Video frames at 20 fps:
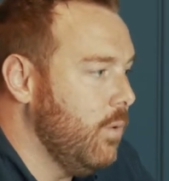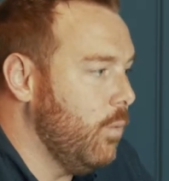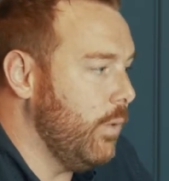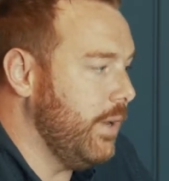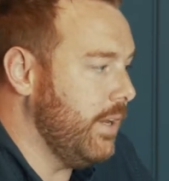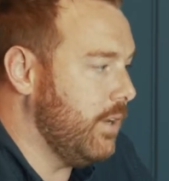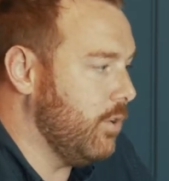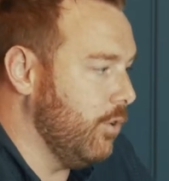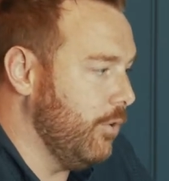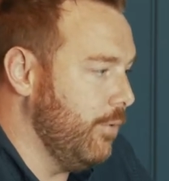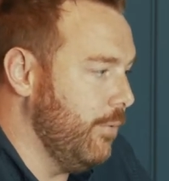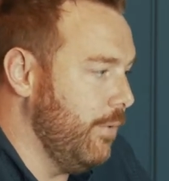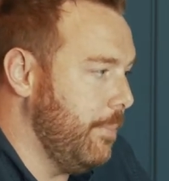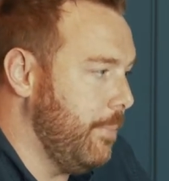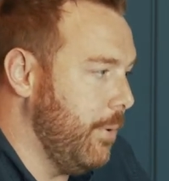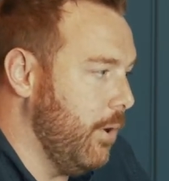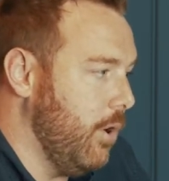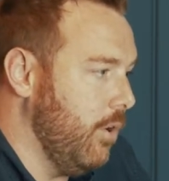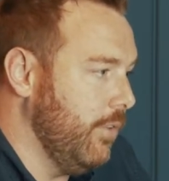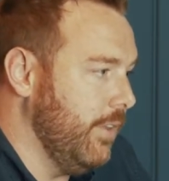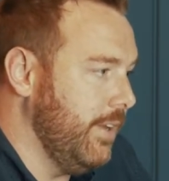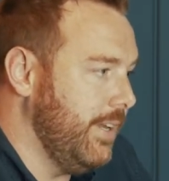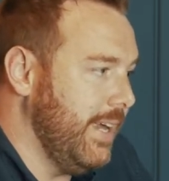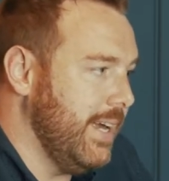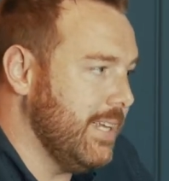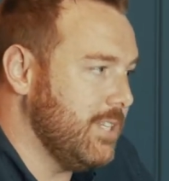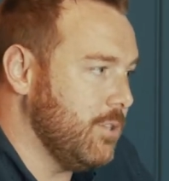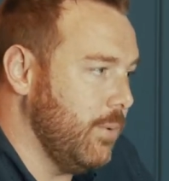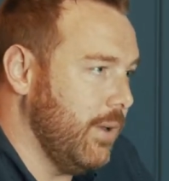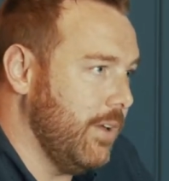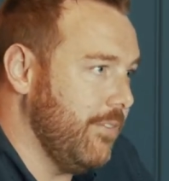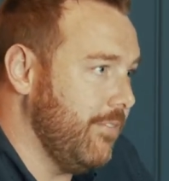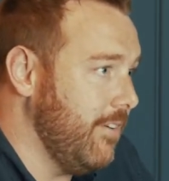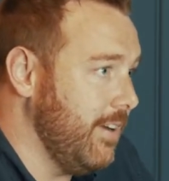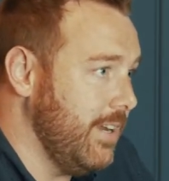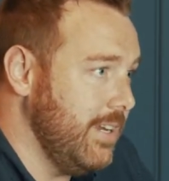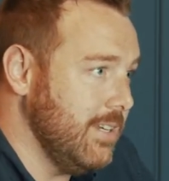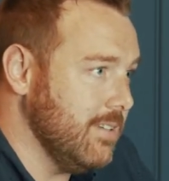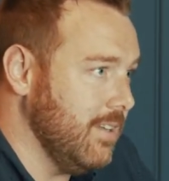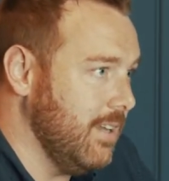We couldn't report on the data we had
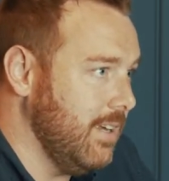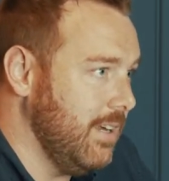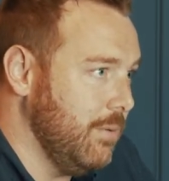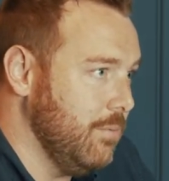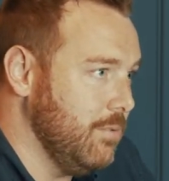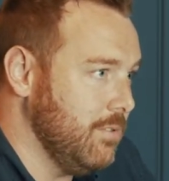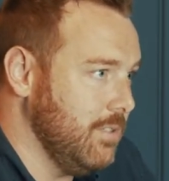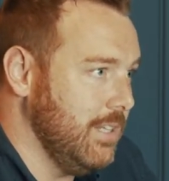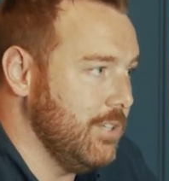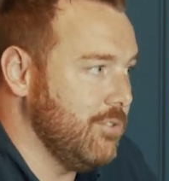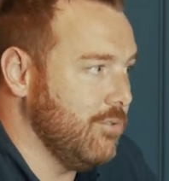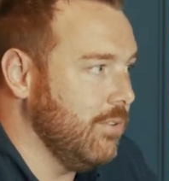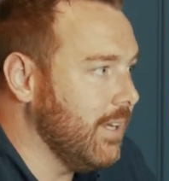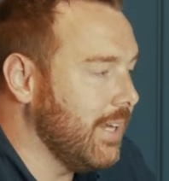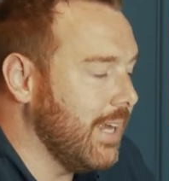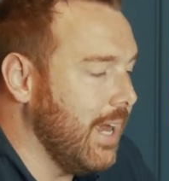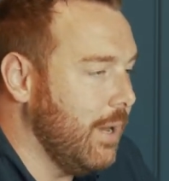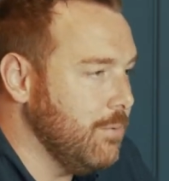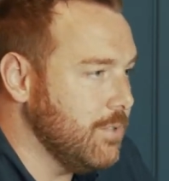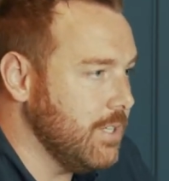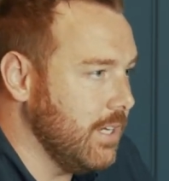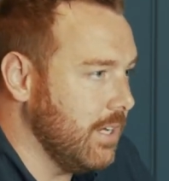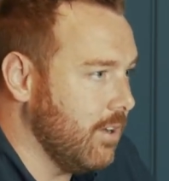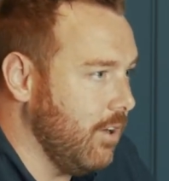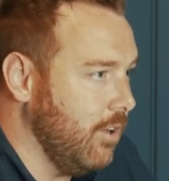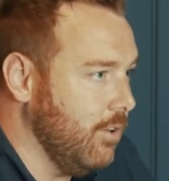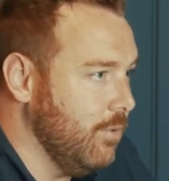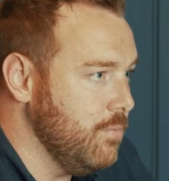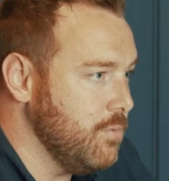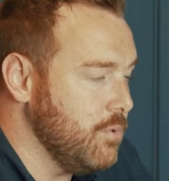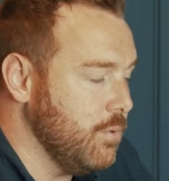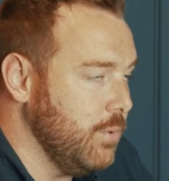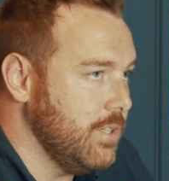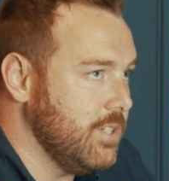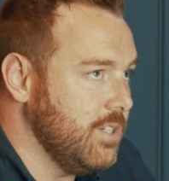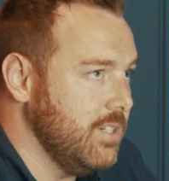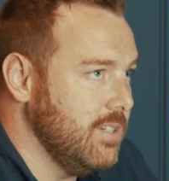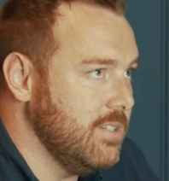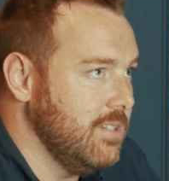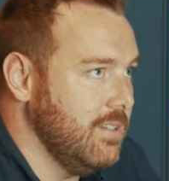very easily. It was literally counting columns,
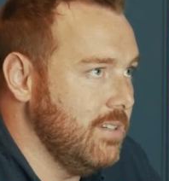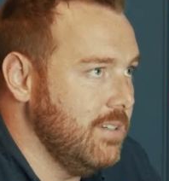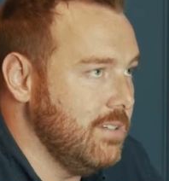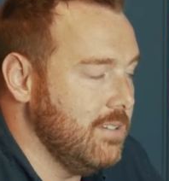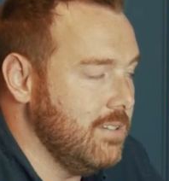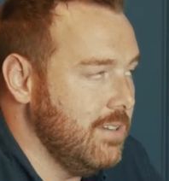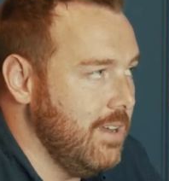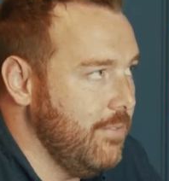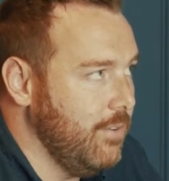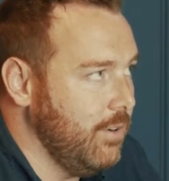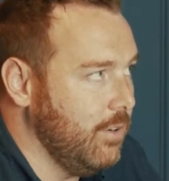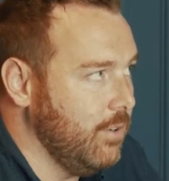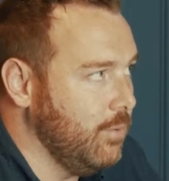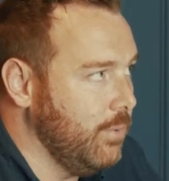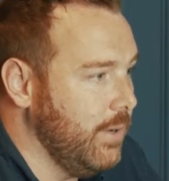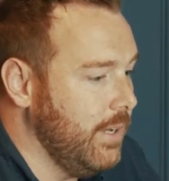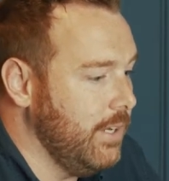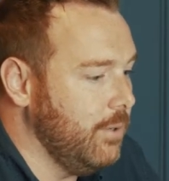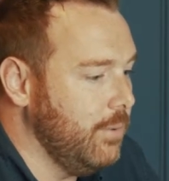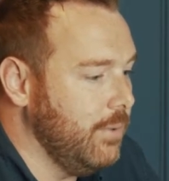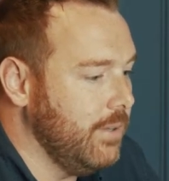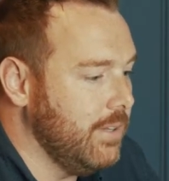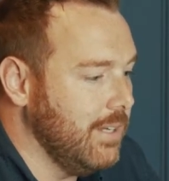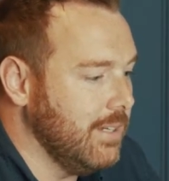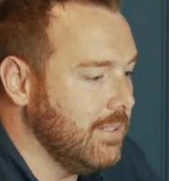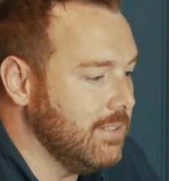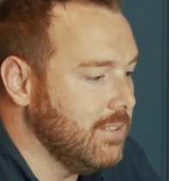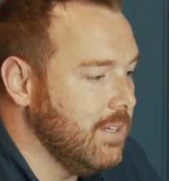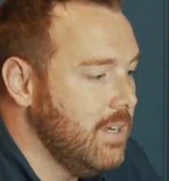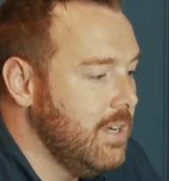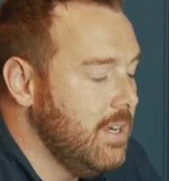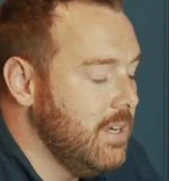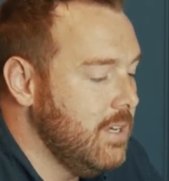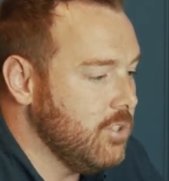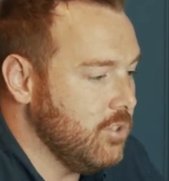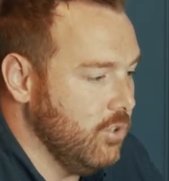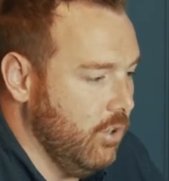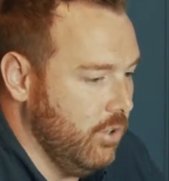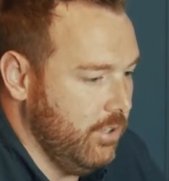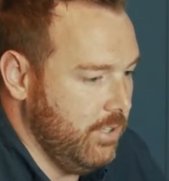which is never a good way of doing things.
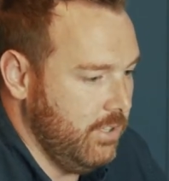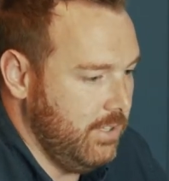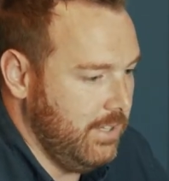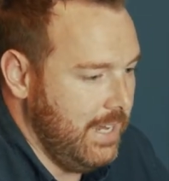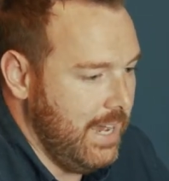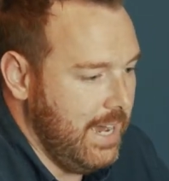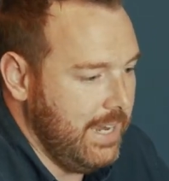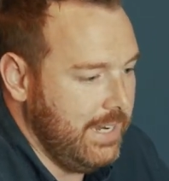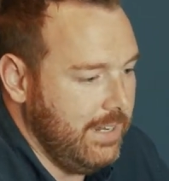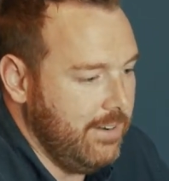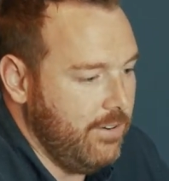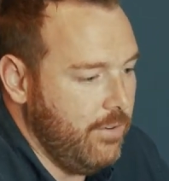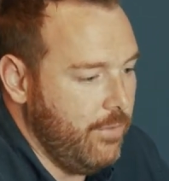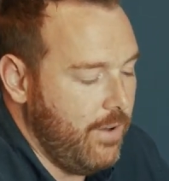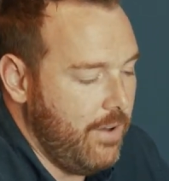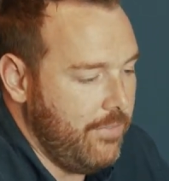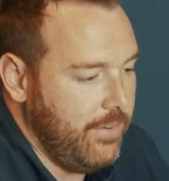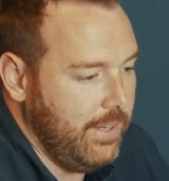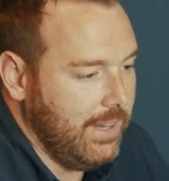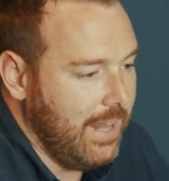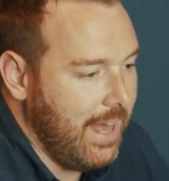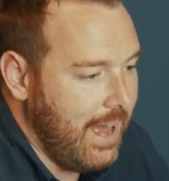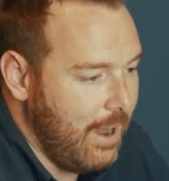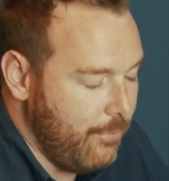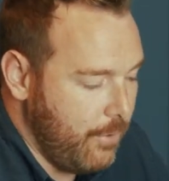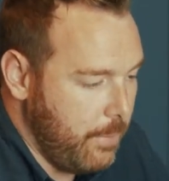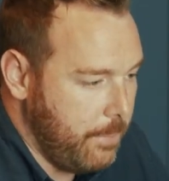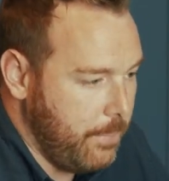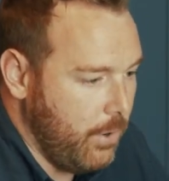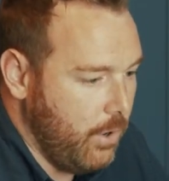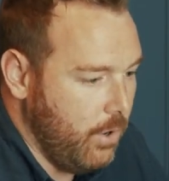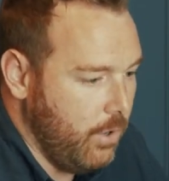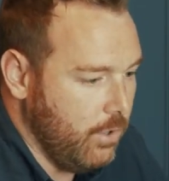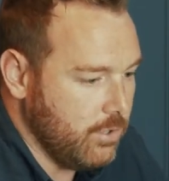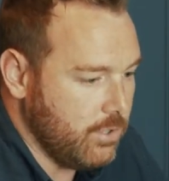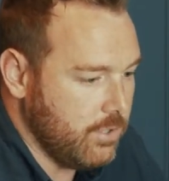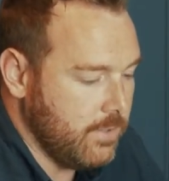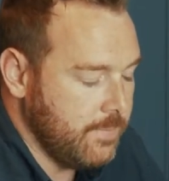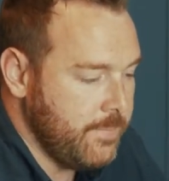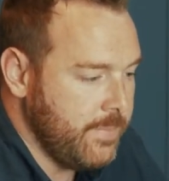So the idea of having live
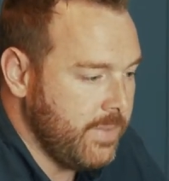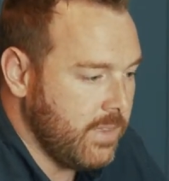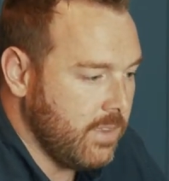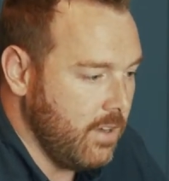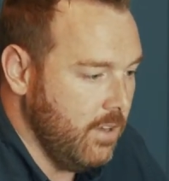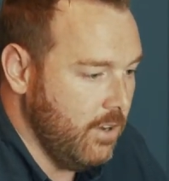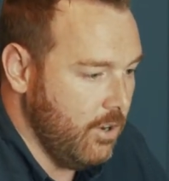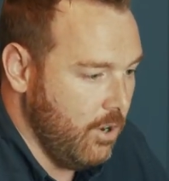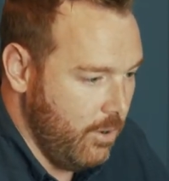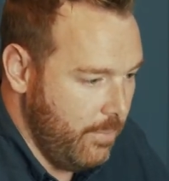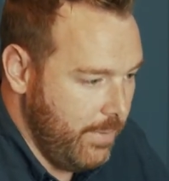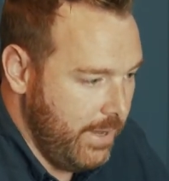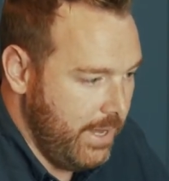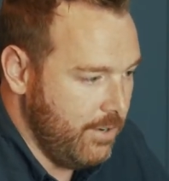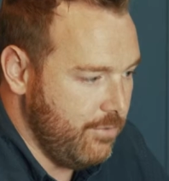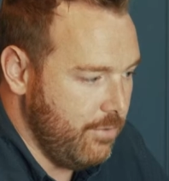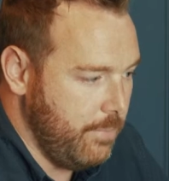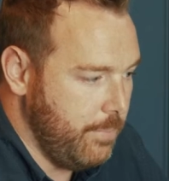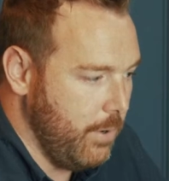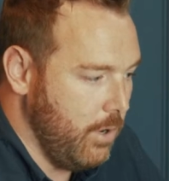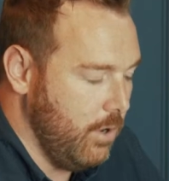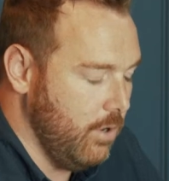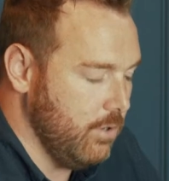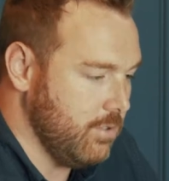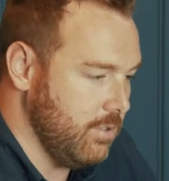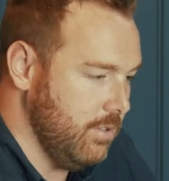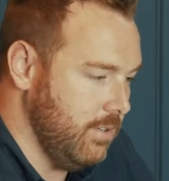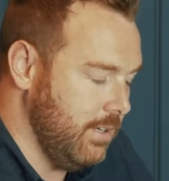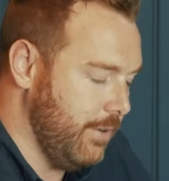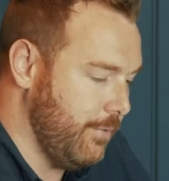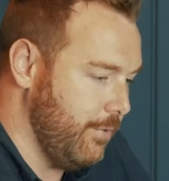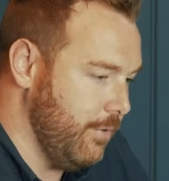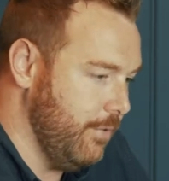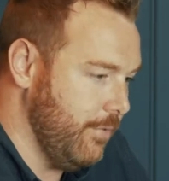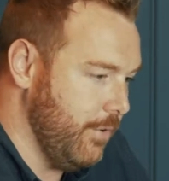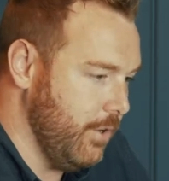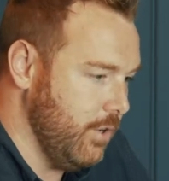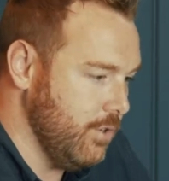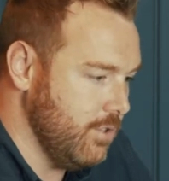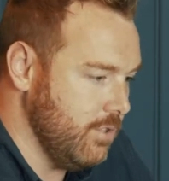reports and automated reports and
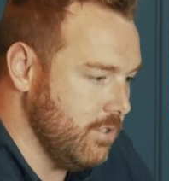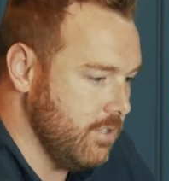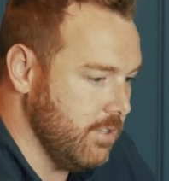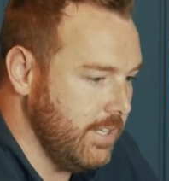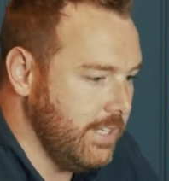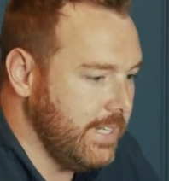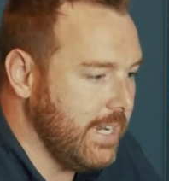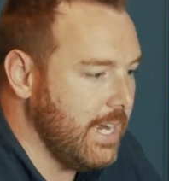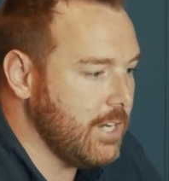different versions of the